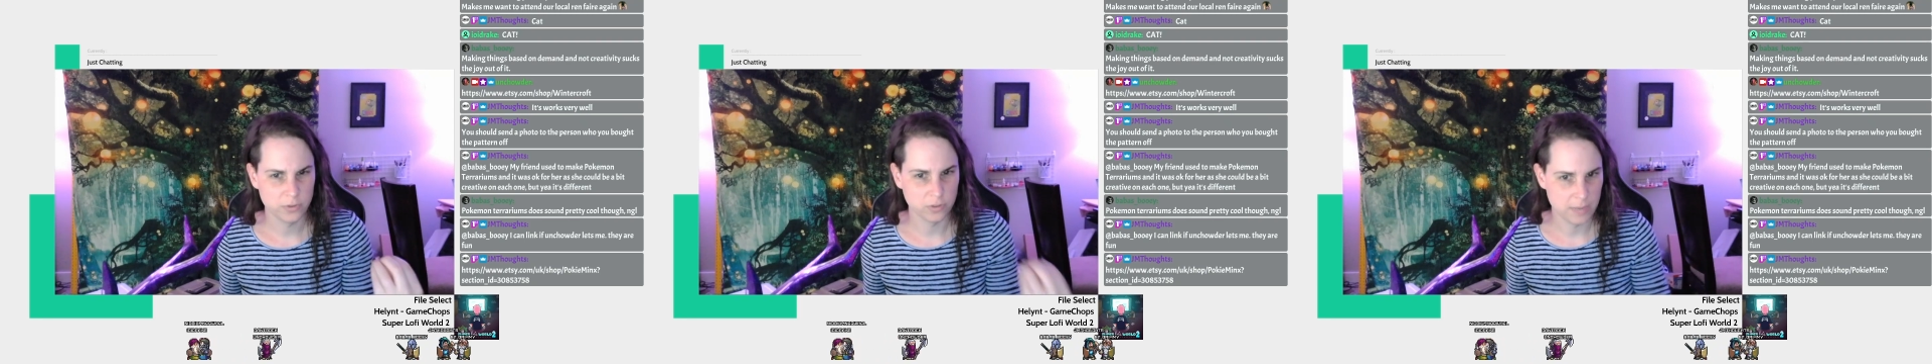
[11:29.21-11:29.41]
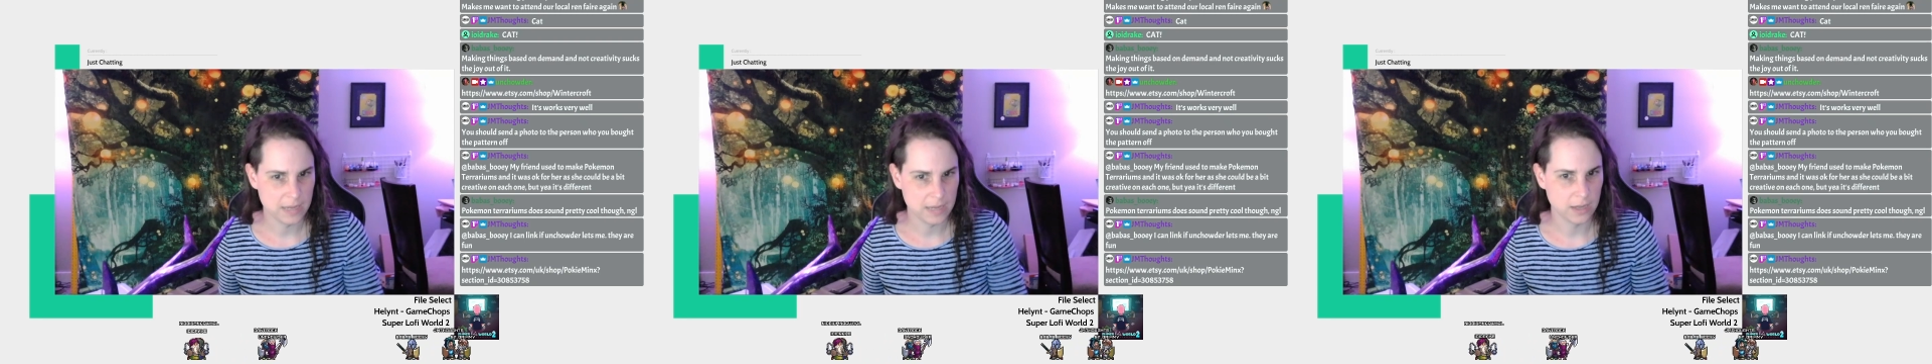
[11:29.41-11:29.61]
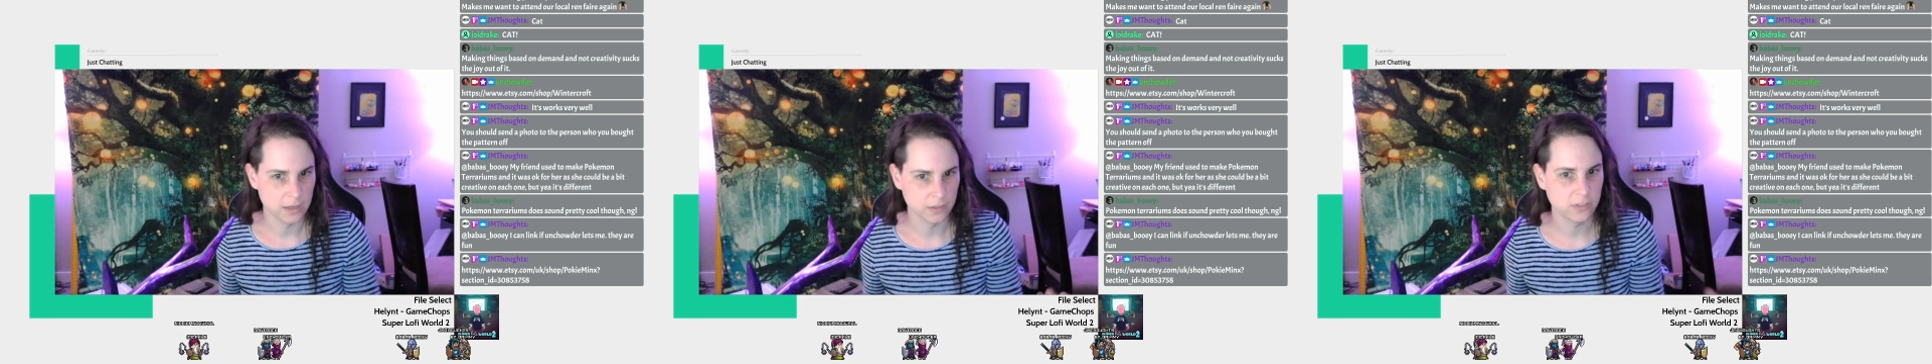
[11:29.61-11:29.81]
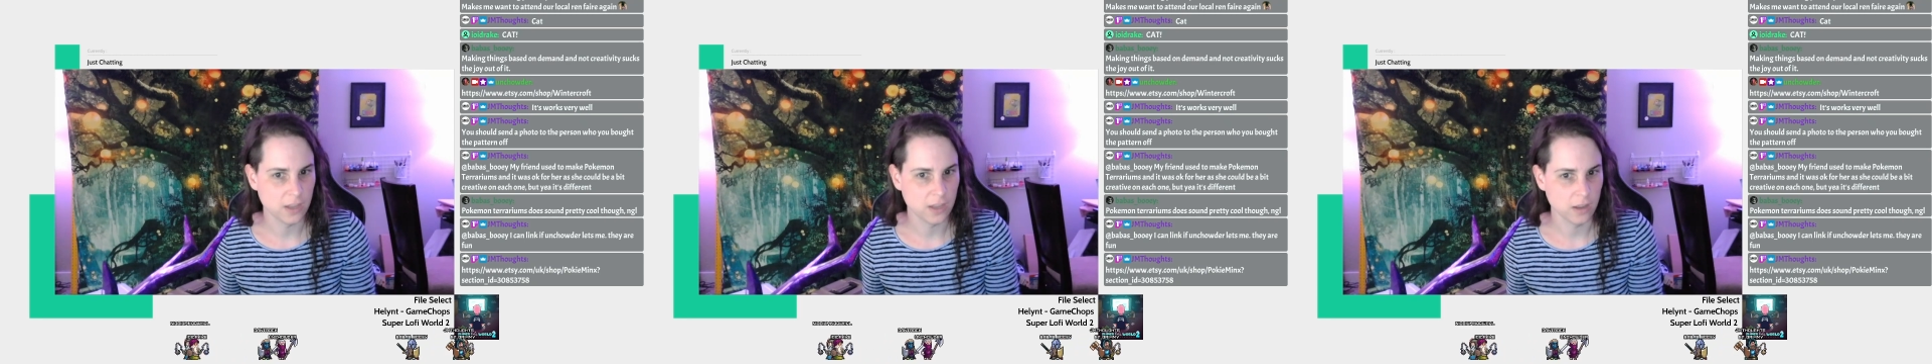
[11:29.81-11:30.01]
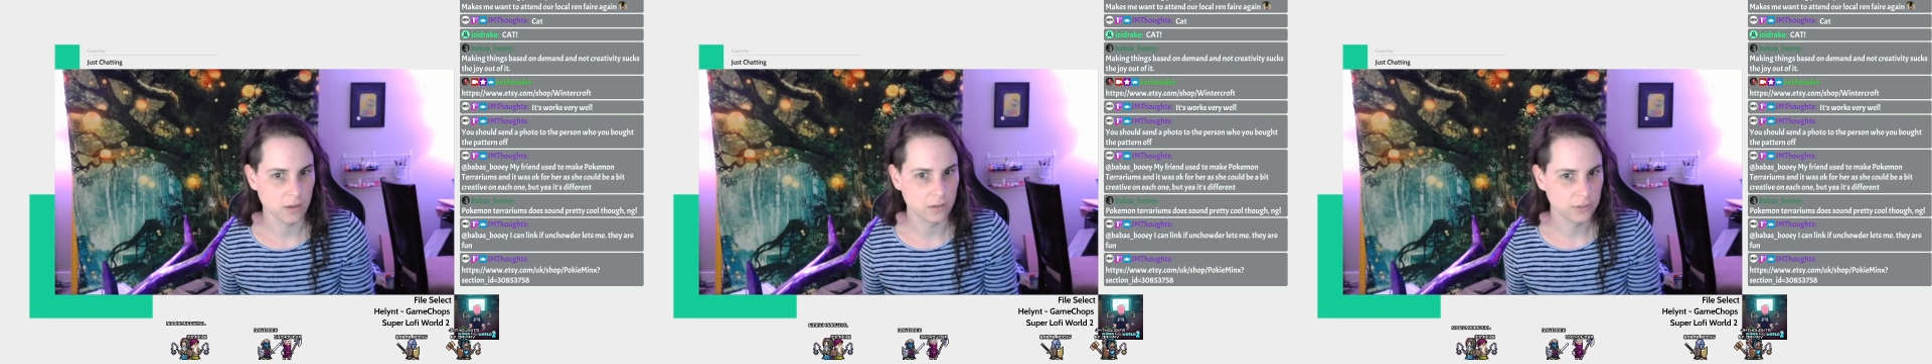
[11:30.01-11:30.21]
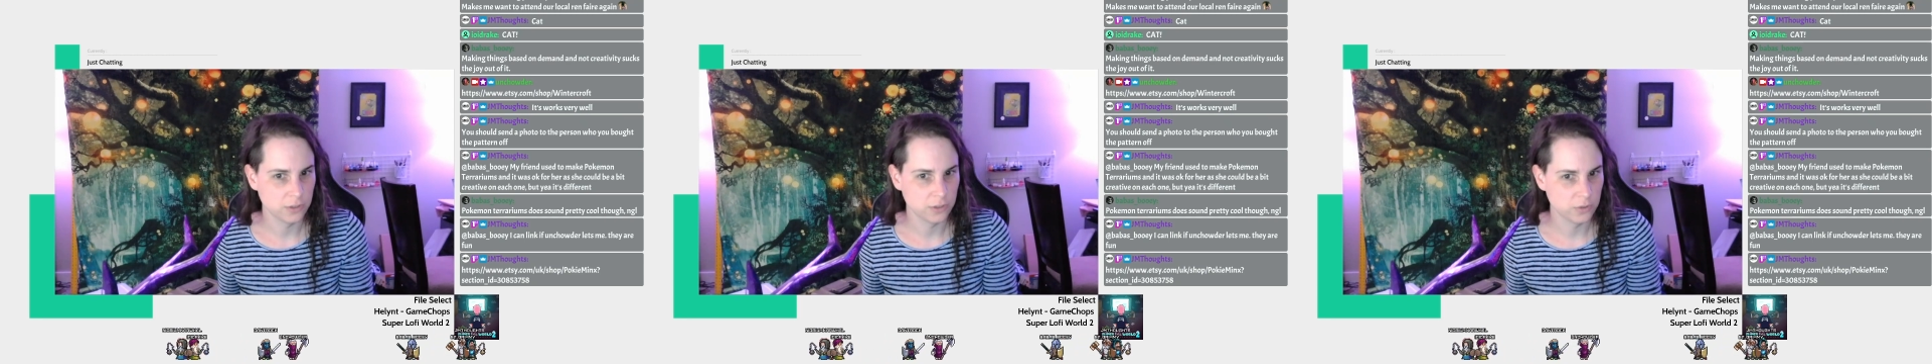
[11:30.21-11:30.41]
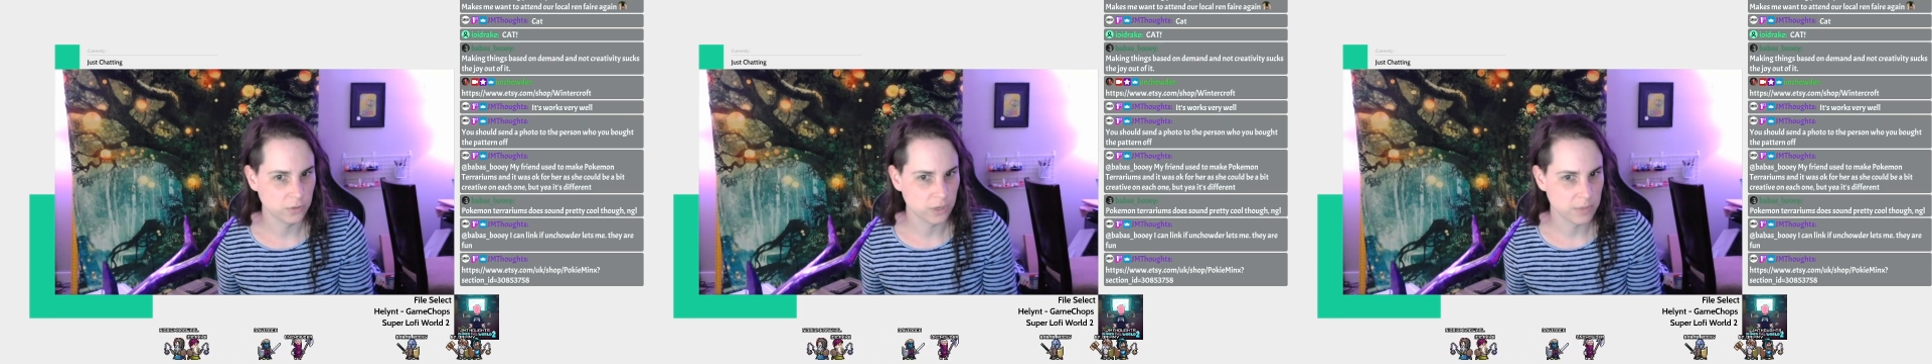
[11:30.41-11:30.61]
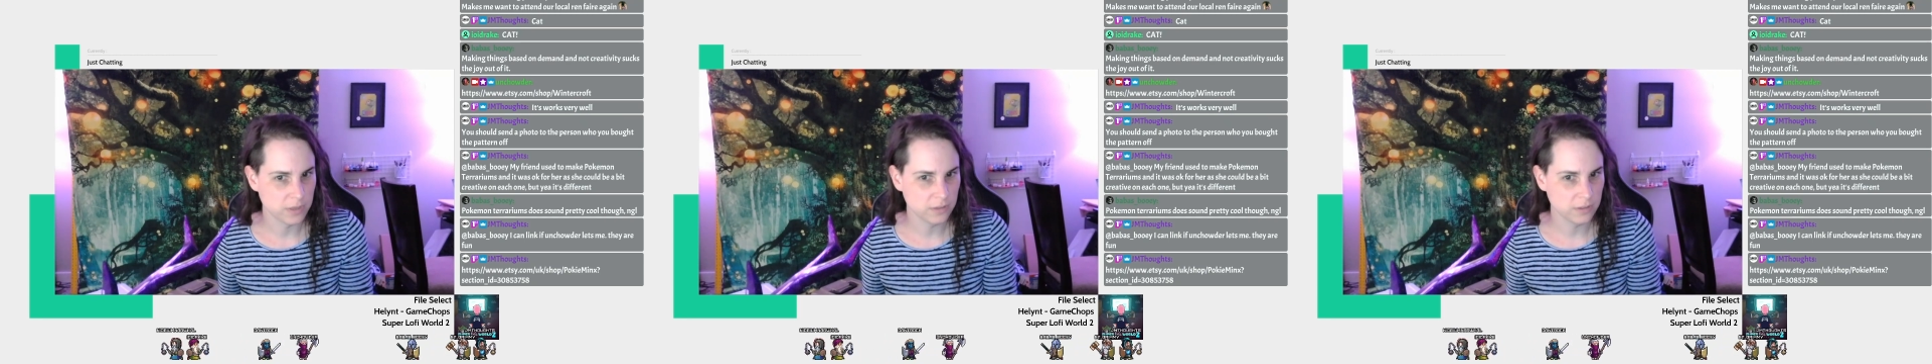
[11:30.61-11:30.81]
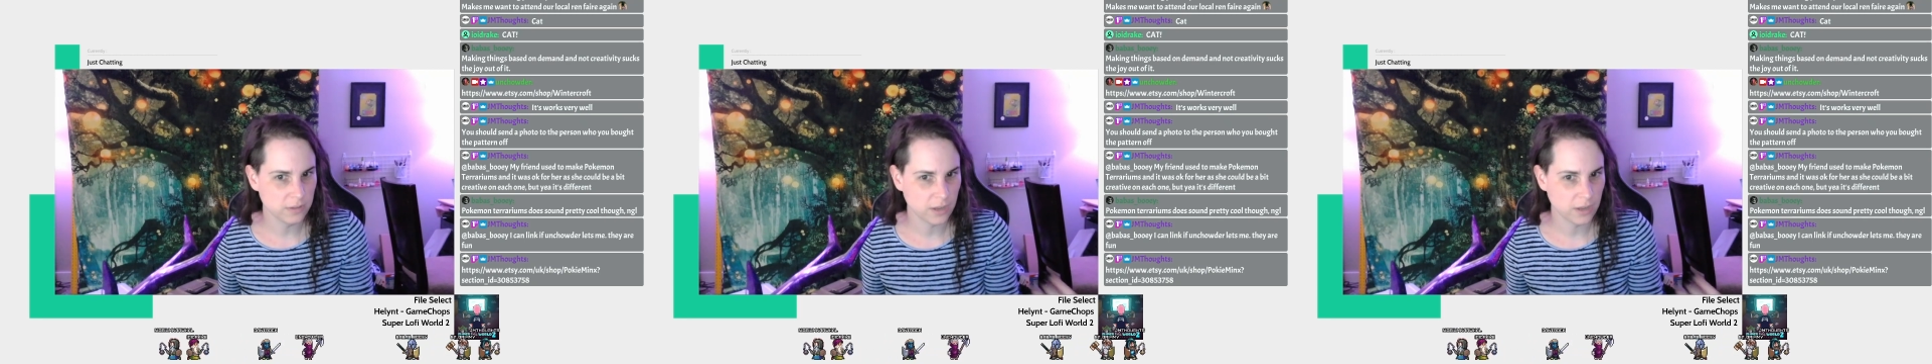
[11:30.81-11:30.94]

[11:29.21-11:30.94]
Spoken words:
of making a sale. You know what I mean?